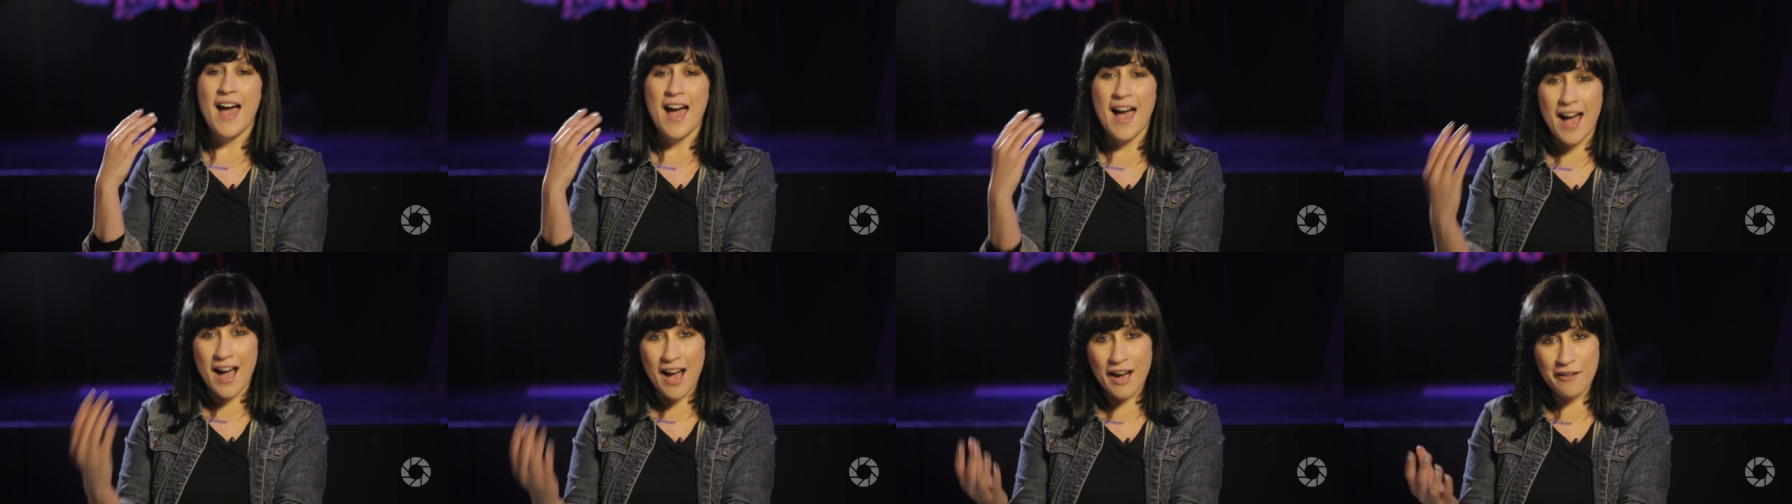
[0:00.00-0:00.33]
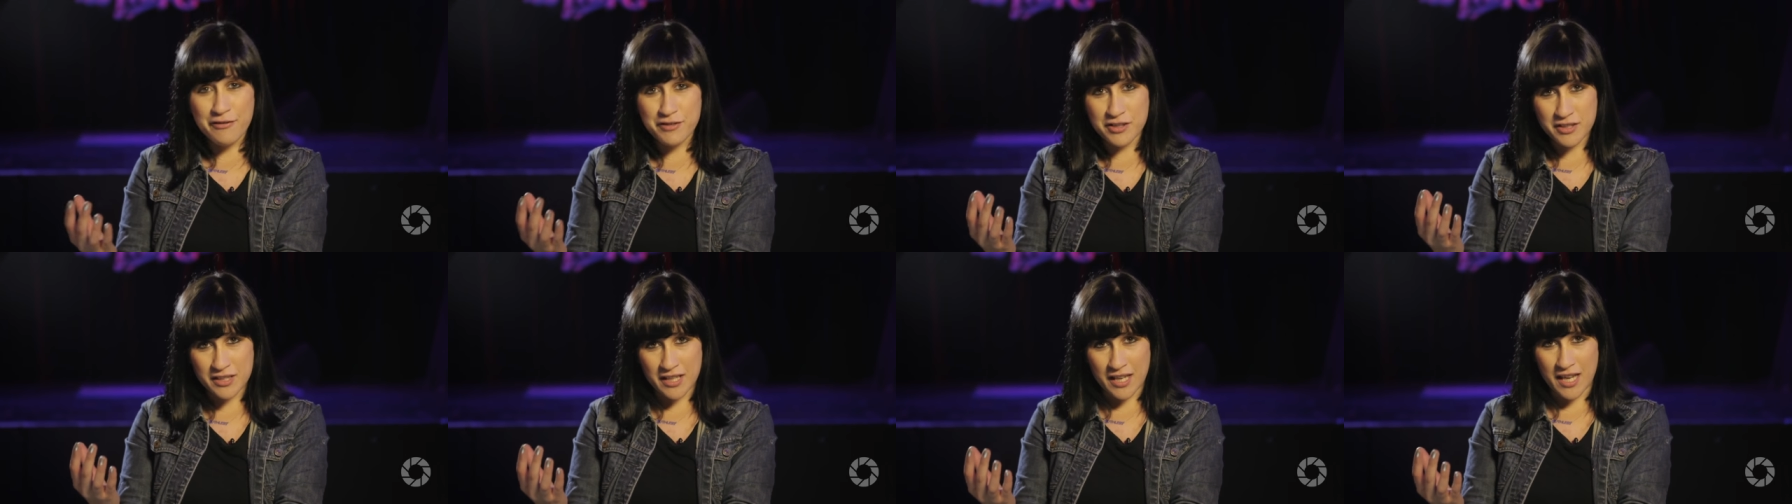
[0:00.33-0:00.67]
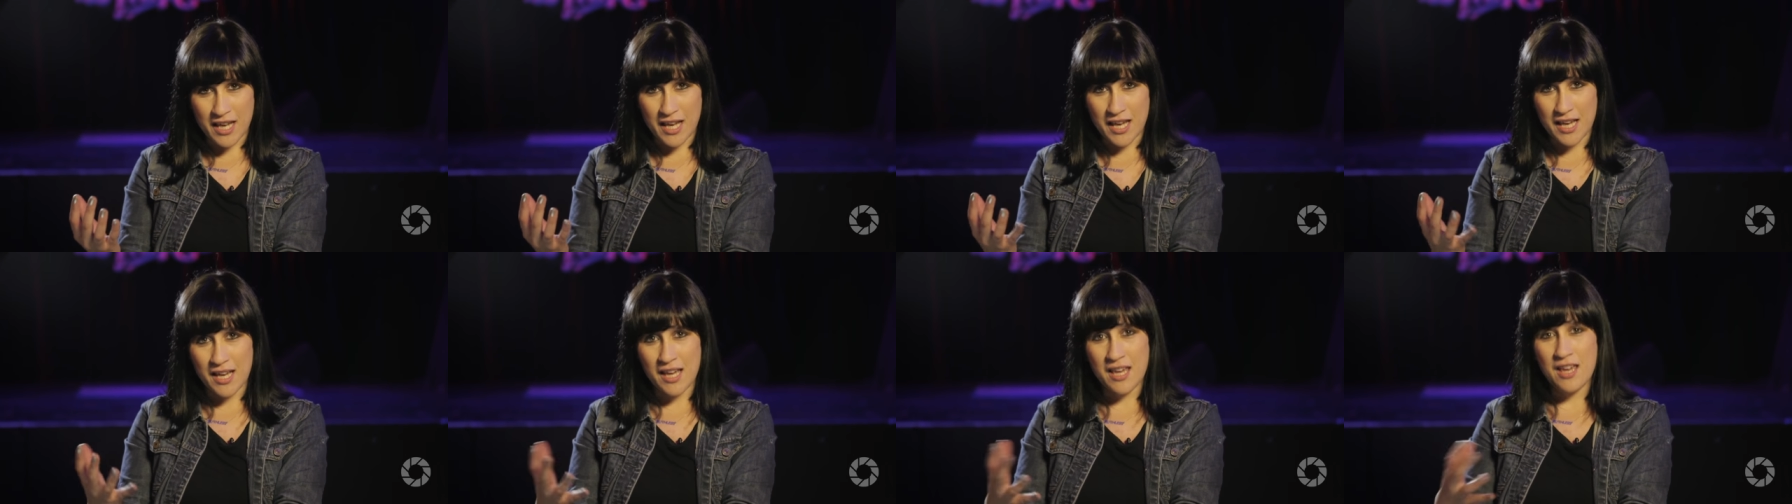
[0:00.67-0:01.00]
After the
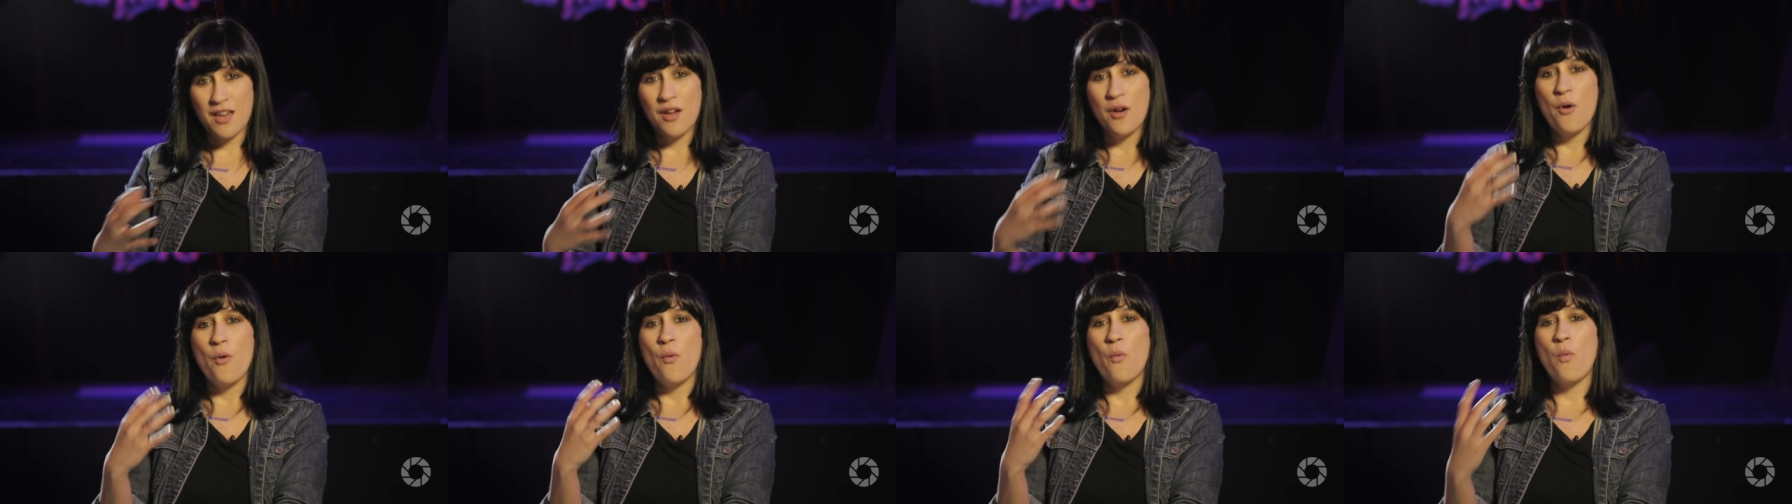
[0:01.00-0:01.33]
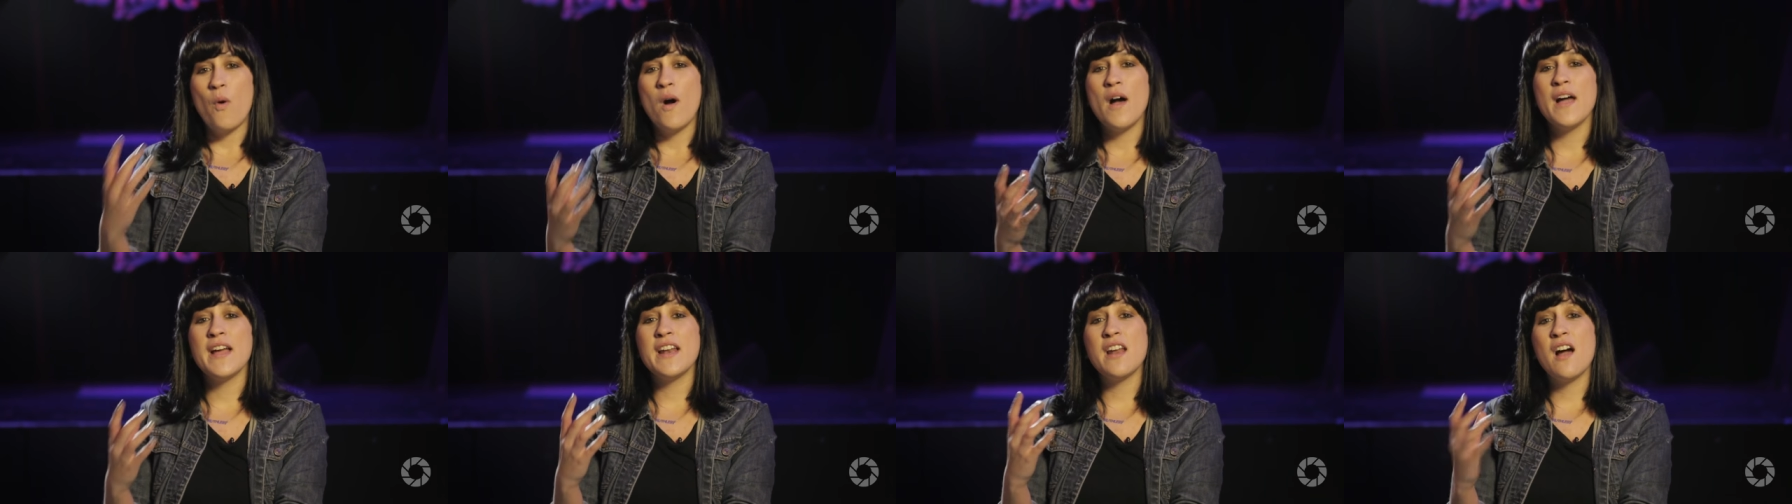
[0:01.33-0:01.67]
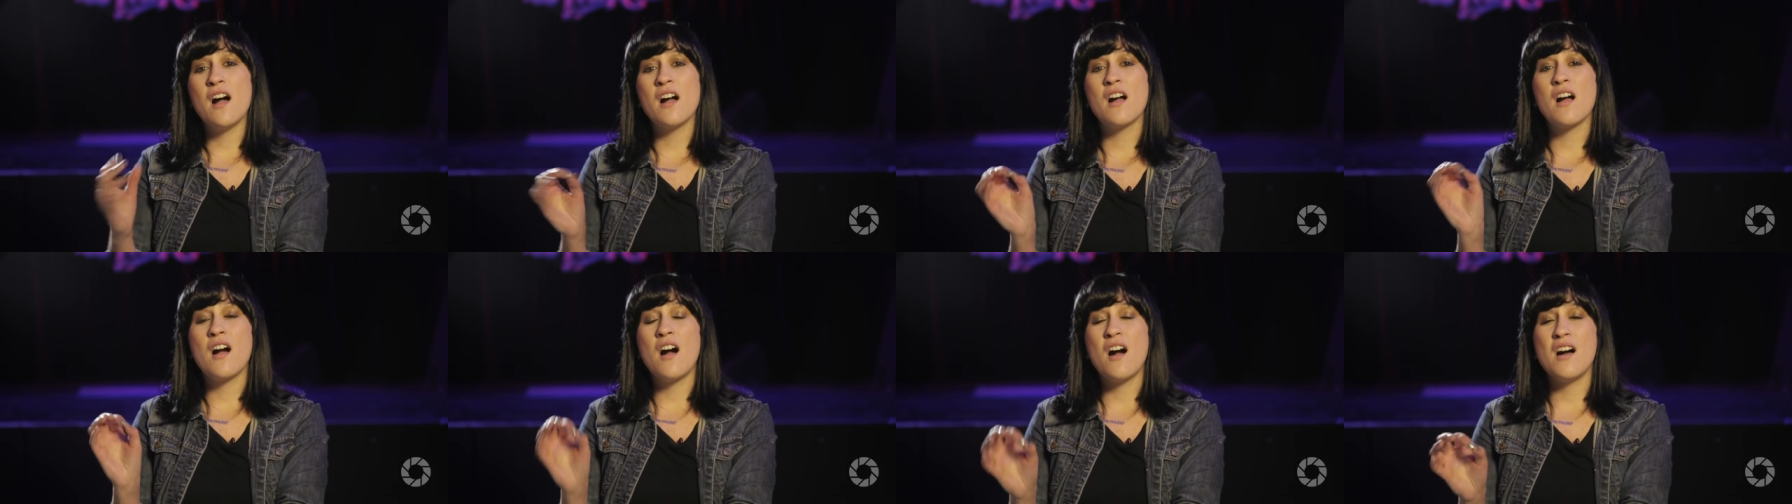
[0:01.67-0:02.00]
gig, why
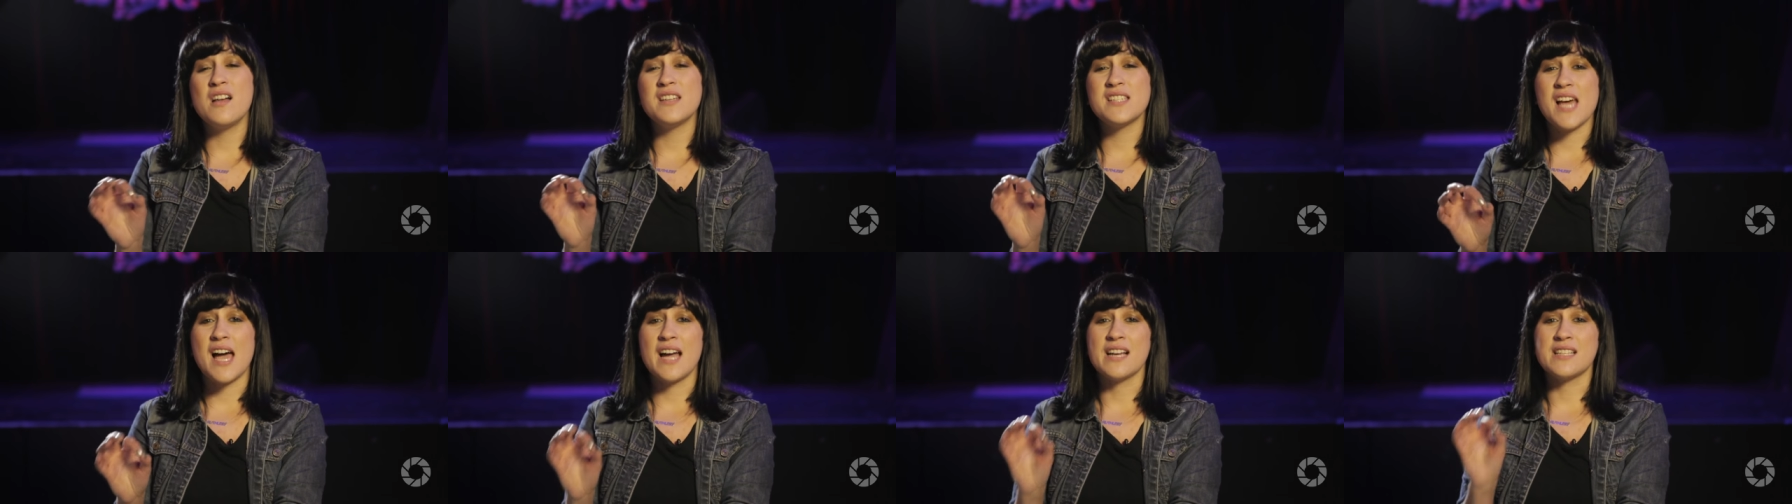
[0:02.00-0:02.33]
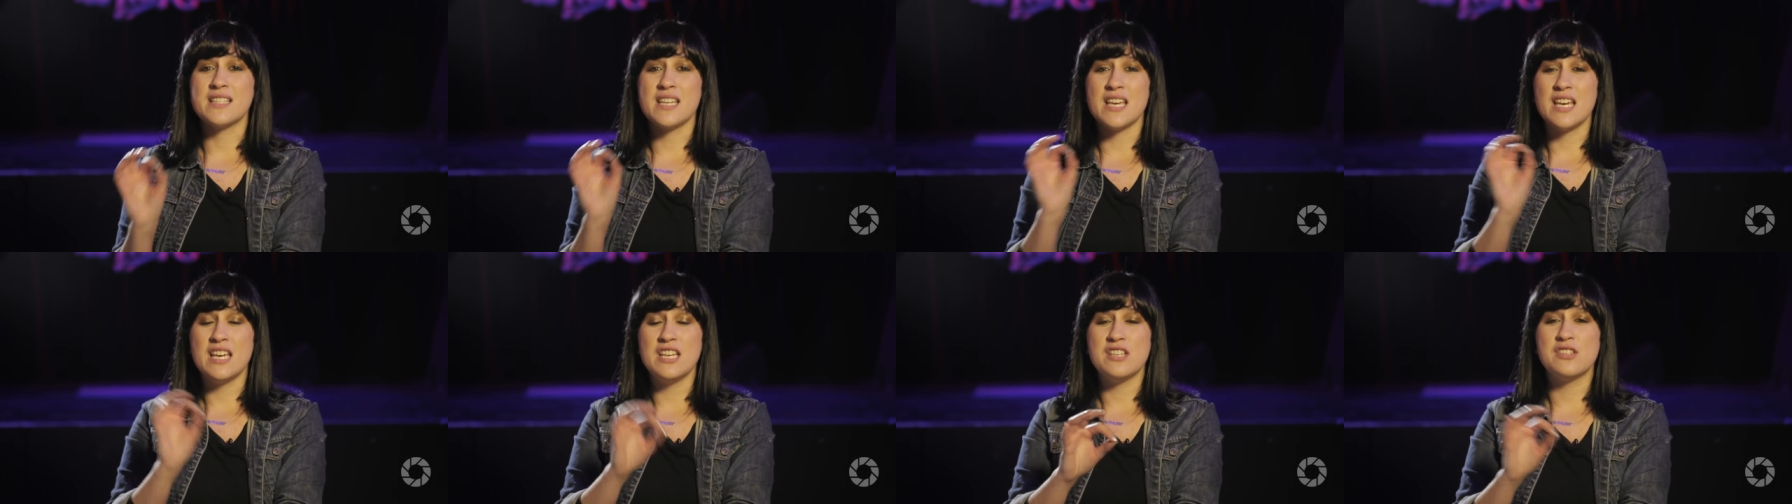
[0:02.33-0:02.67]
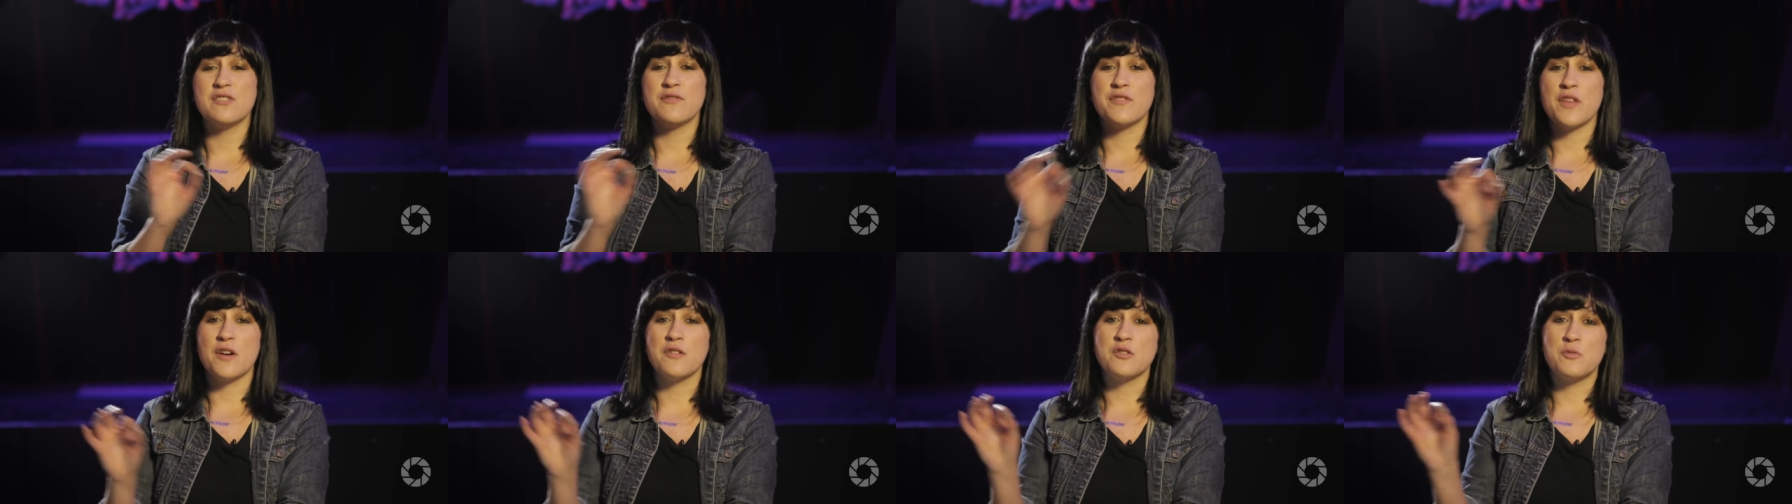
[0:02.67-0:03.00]
not contact each
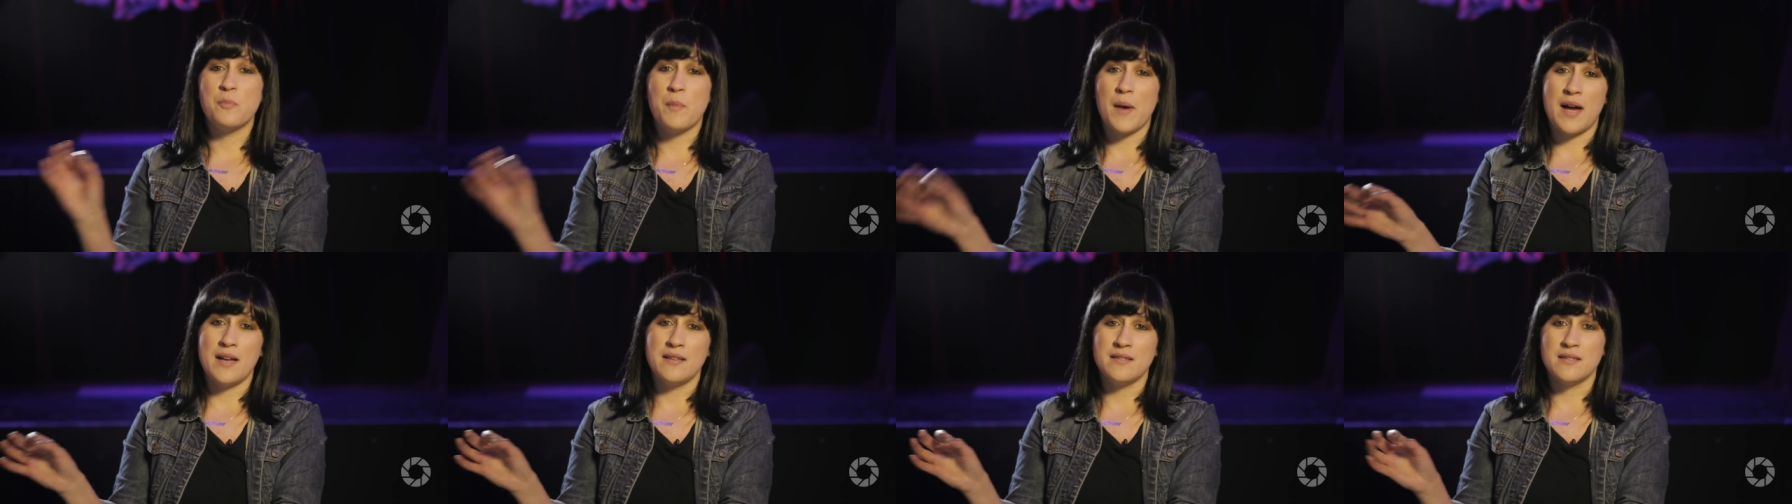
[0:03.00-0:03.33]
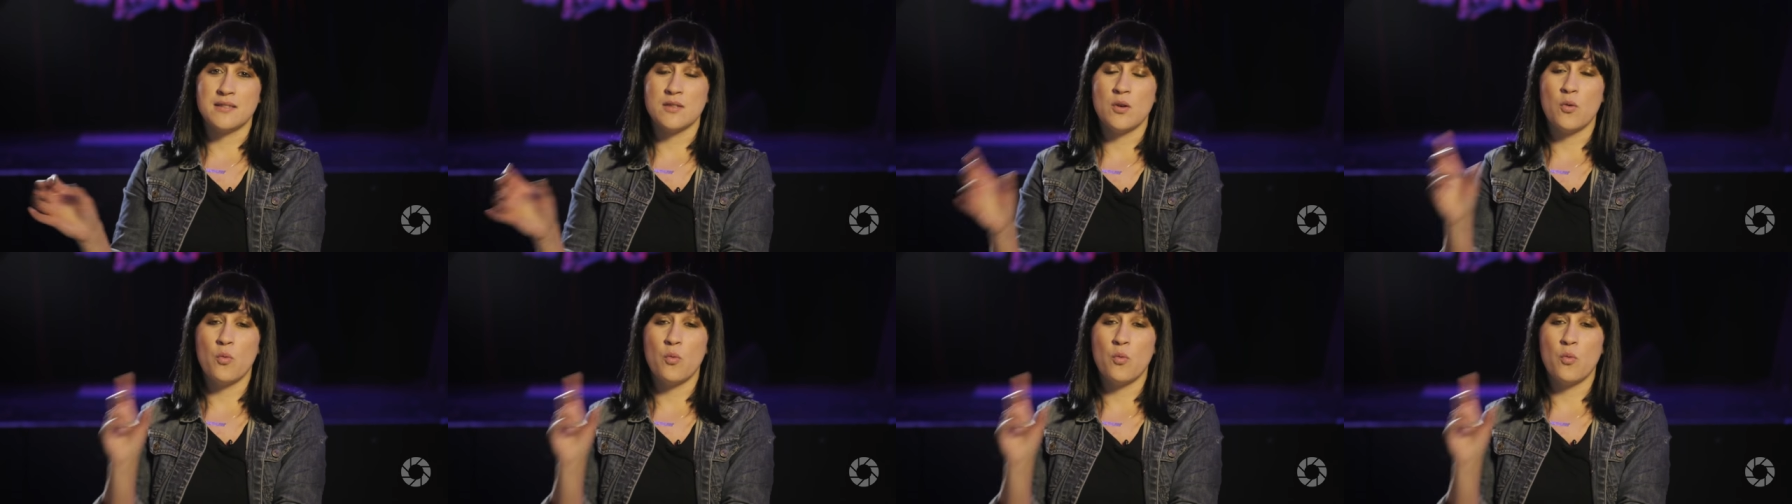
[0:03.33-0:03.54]
of those bands